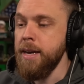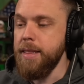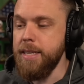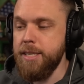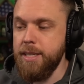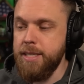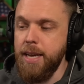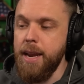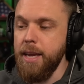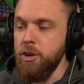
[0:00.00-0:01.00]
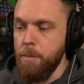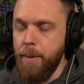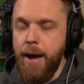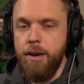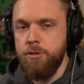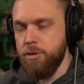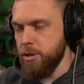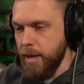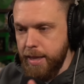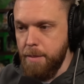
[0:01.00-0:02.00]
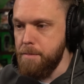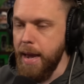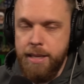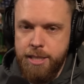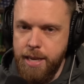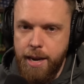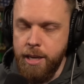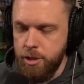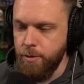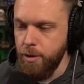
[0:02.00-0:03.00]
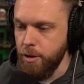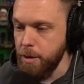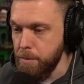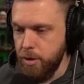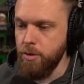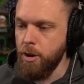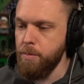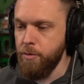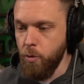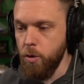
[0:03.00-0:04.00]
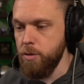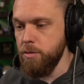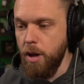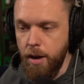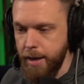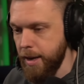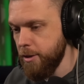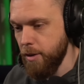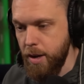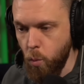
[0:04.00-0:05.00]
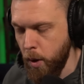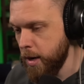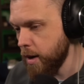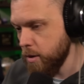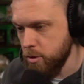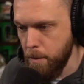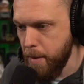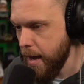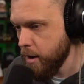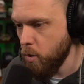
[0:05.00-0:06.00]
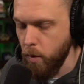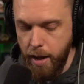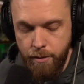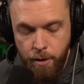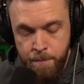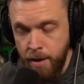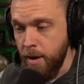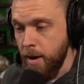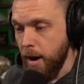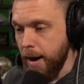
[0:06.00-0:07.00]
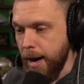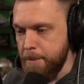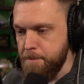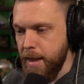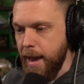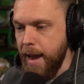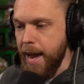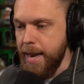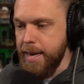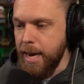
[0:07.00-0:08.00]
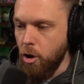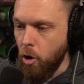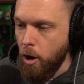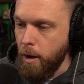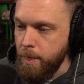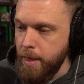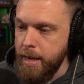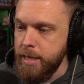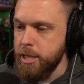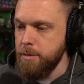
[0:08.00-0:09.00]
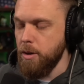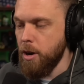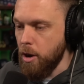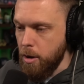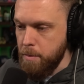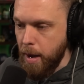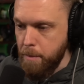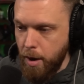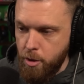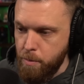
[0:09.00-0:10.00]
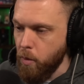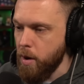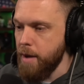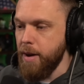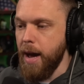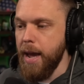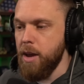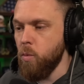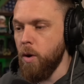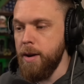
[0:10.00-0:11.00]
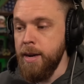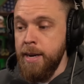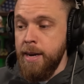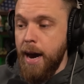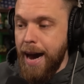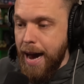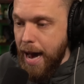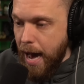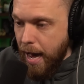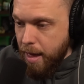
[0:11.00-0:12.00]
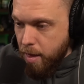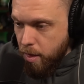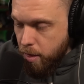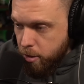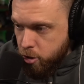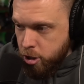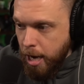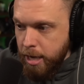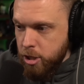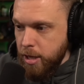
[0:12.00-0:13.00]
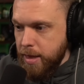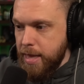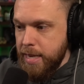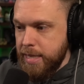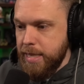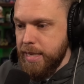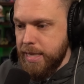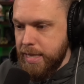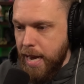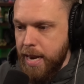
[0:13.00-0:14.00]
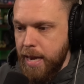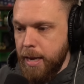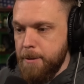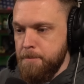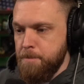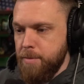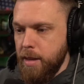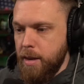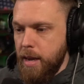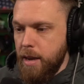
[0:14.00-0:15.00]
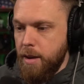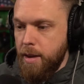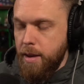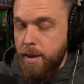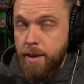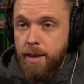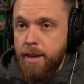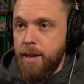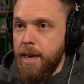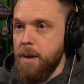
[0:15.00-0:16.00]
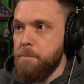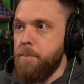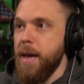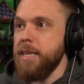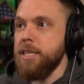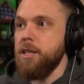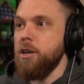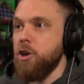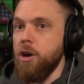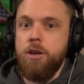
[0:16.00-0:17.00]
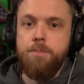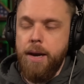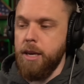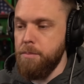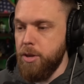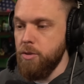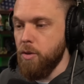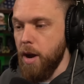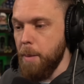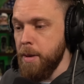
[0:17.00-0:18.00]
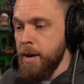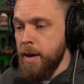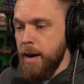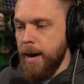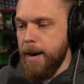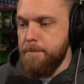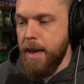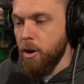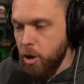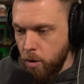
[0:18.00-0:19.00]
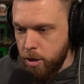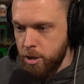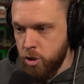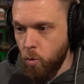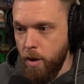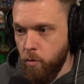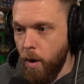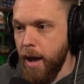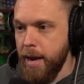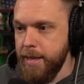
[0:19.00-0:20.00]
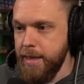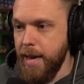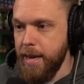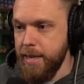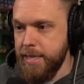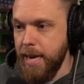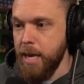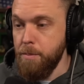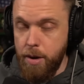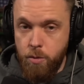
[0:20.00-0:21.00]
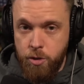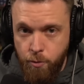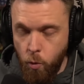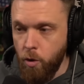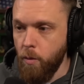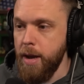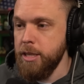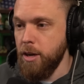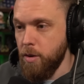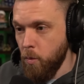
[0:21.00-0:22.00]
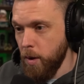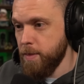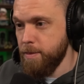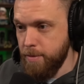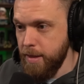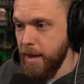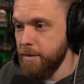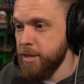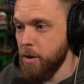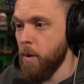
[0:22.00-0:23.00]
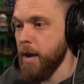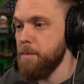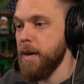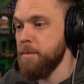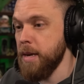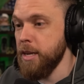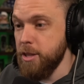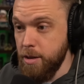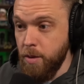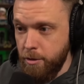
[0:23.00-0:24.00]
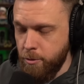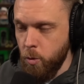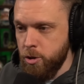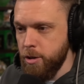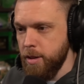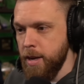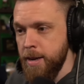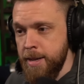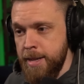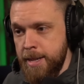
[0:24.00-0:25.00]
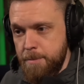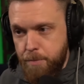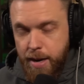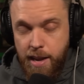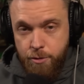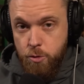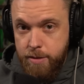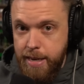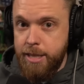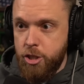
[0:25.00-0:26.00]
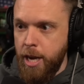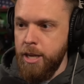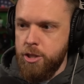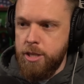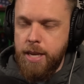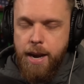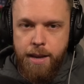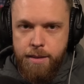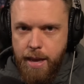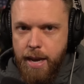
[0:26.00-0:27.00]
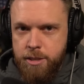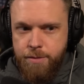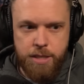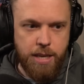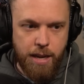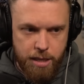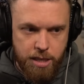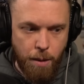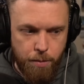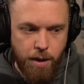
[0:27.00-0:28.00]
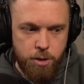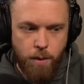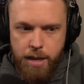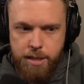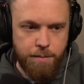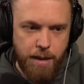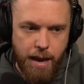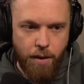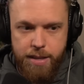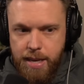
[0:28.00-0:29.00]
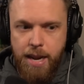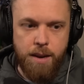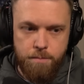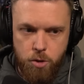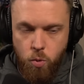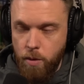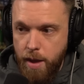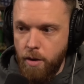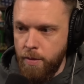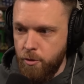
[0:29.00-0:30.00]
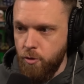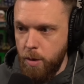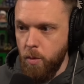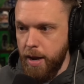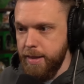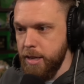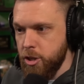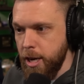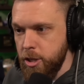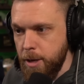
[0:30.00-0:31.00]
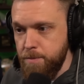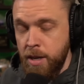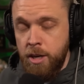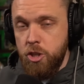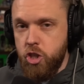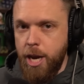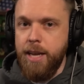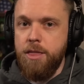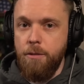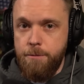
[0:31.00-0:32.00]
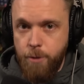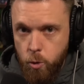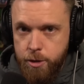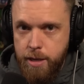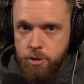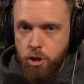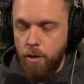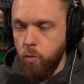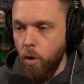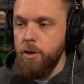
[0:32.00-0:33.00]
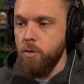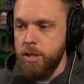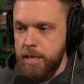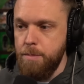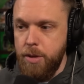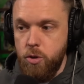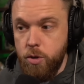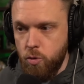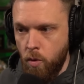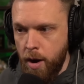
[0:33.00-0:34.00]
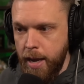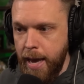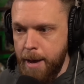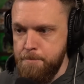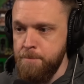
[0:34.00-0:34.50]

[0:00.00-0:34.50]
This is a setting in your BIOS, which is like the main settings for your computer before you log in and you're in Windows or Mac or whatever. And on my motherboard, I have a high-end one. Changing this setting, it basically cooked my computer up. And I'll go into the story of why I did that in a second, but it was for Gray Zone and what the devs had recommended me to do, unfortunately. But if you did change the setting, the SVID setting, because a couple of you guys were asking me how I did it, you were there on the stream when I did change it, check the voltage of what your CPU is running at.